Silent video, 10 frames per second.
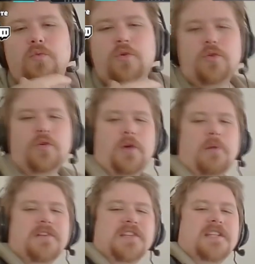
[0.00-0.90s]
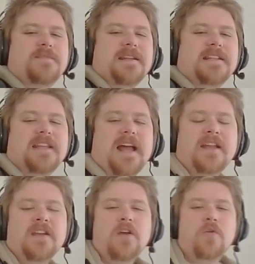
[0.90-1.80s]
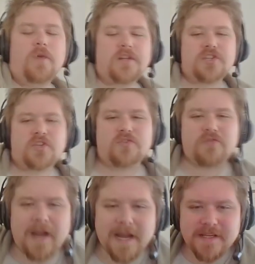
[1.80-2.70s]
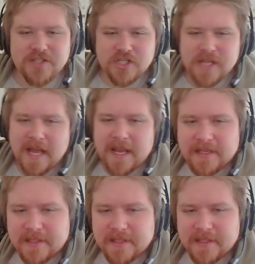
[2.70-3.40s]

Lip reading: Woo! I wasn't expecting that. What a strange deck.